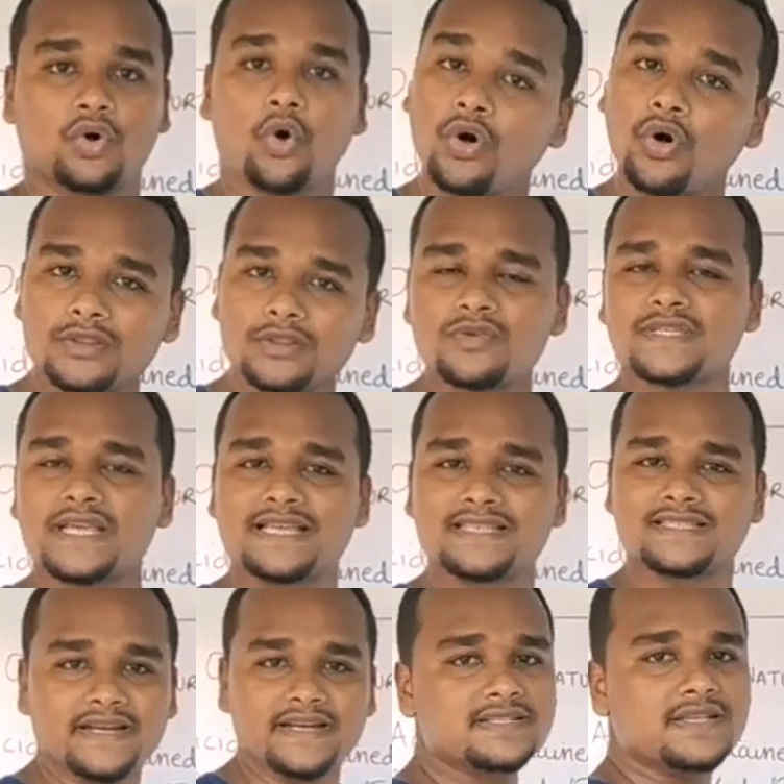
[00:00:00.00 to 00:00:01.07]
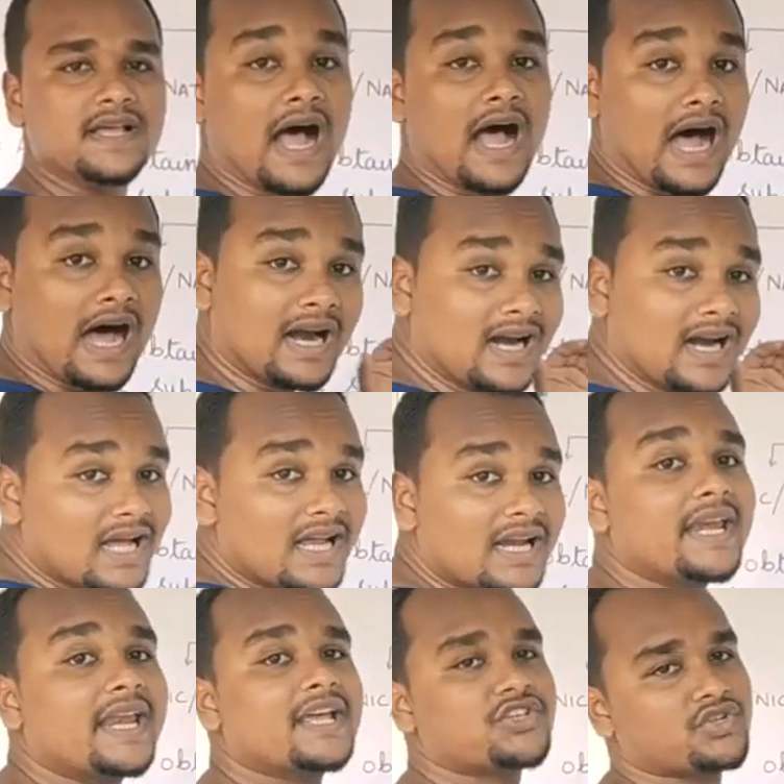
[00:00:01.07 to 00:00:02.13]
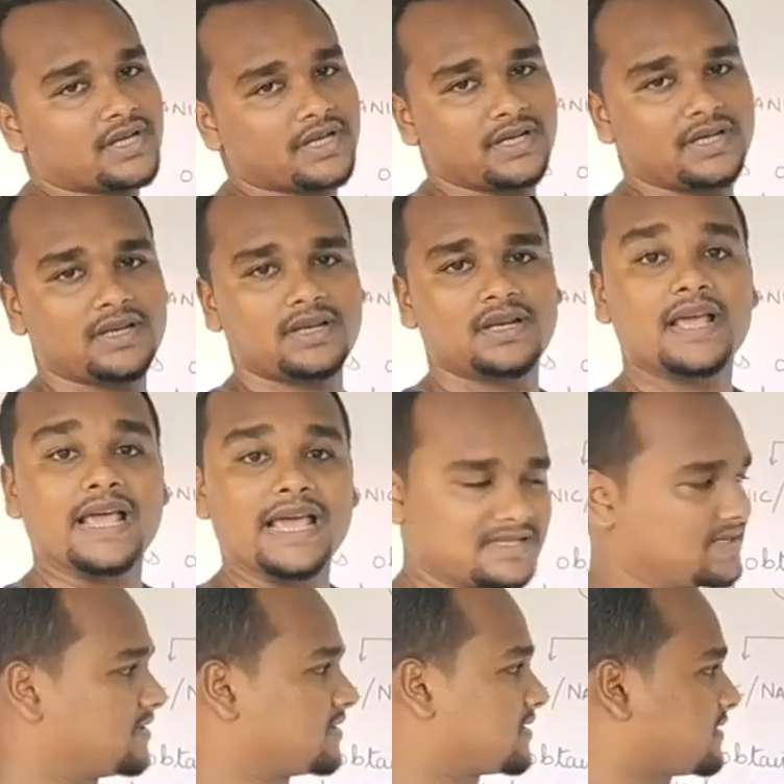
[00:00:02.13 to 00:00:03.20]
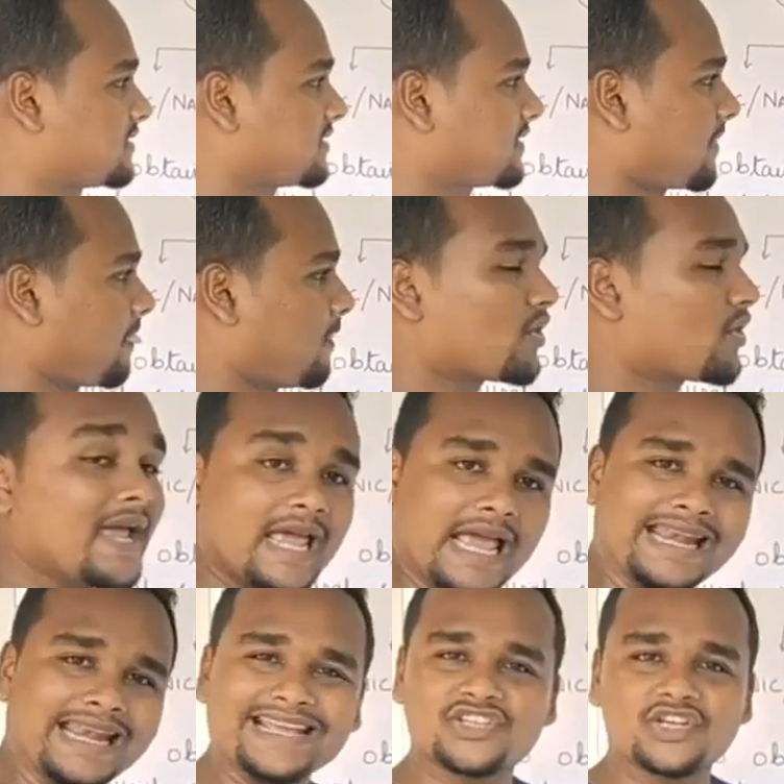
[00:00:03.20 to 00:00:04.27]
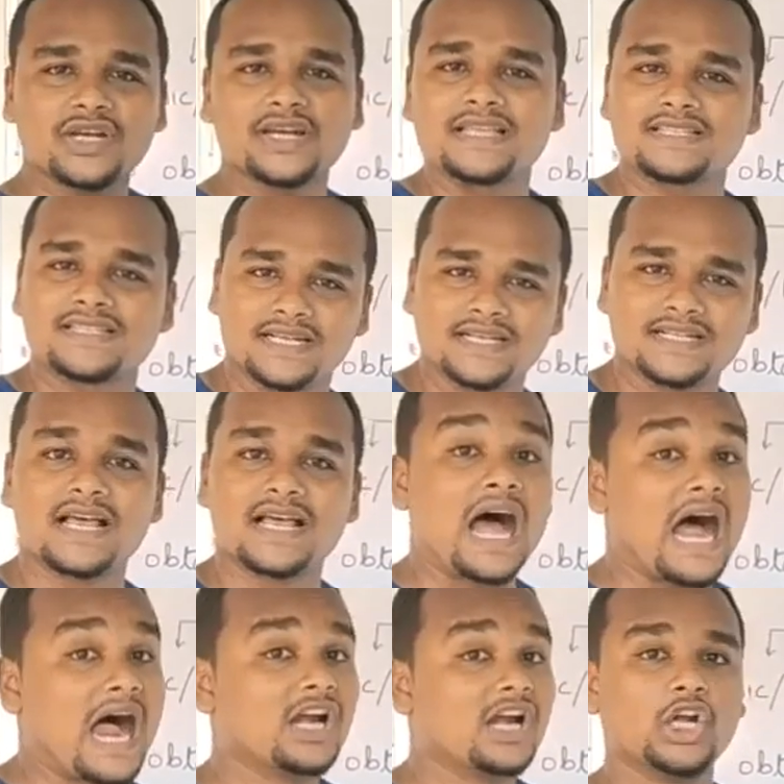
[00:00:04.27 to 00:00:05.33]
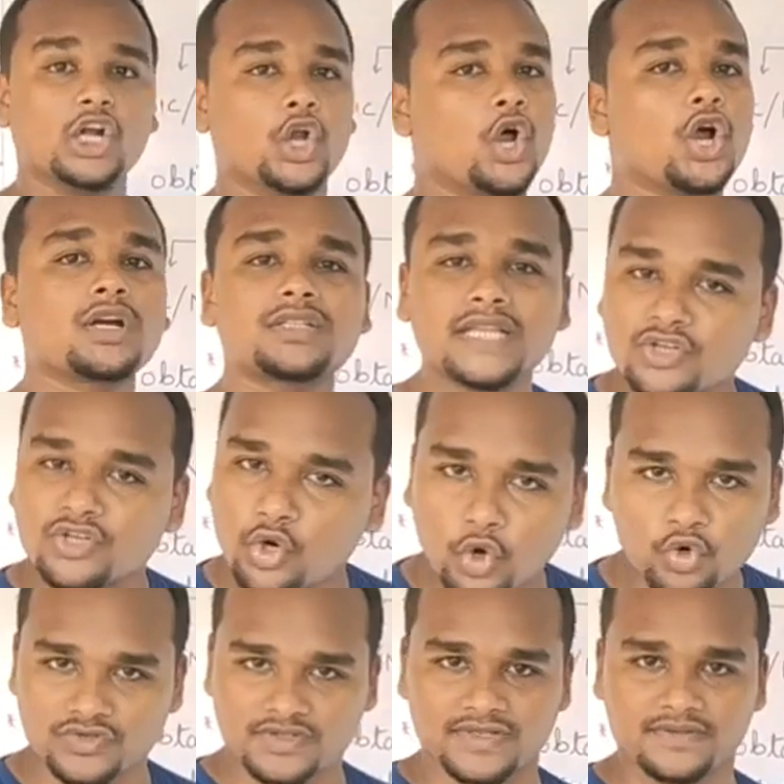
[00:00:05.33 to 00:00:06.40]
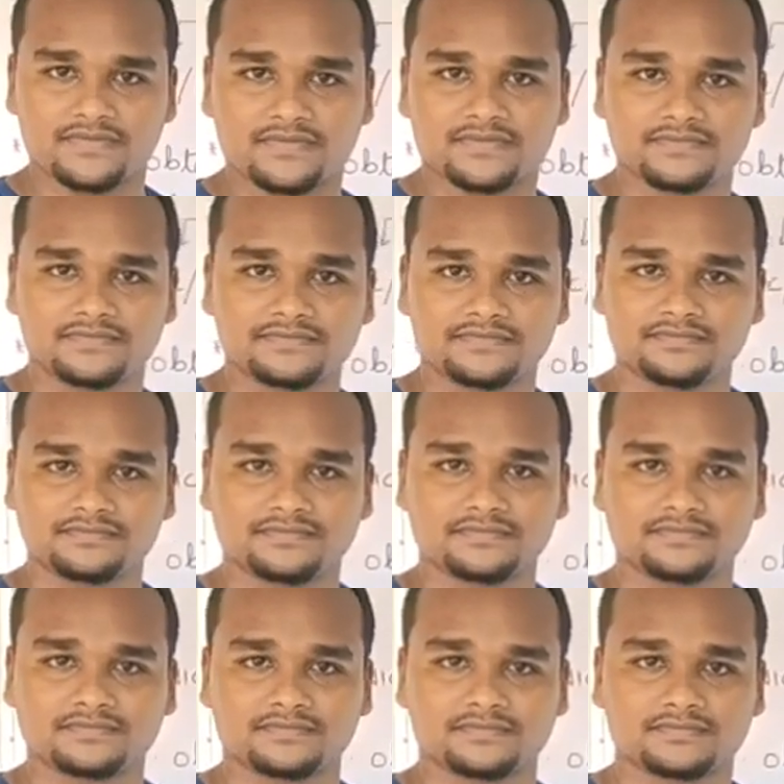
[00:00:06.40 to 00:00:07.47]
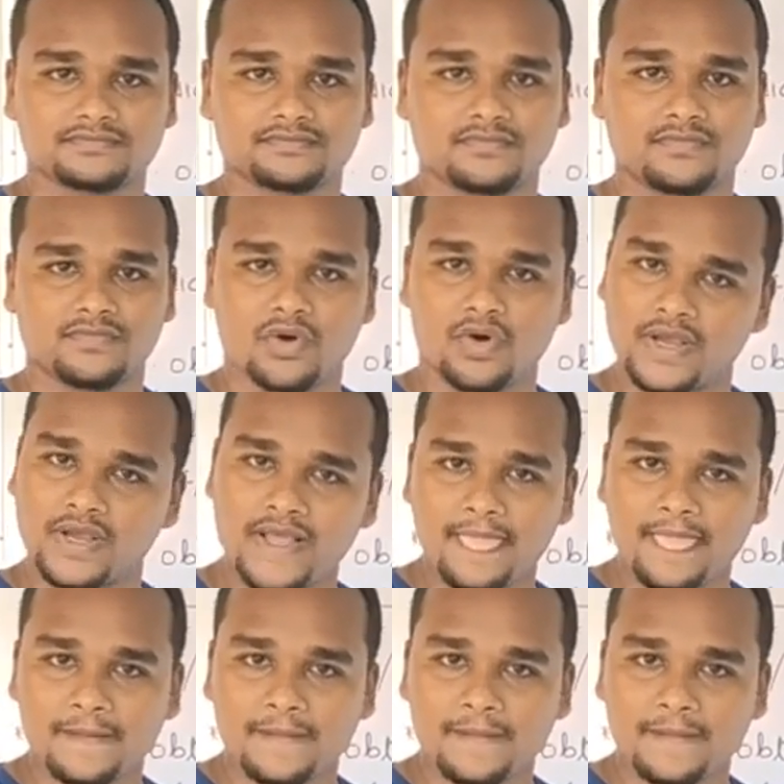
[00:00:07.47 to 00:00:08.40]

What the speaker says: All those acids are natural acids. Okay? And natural acids are not that corrosive. Okay?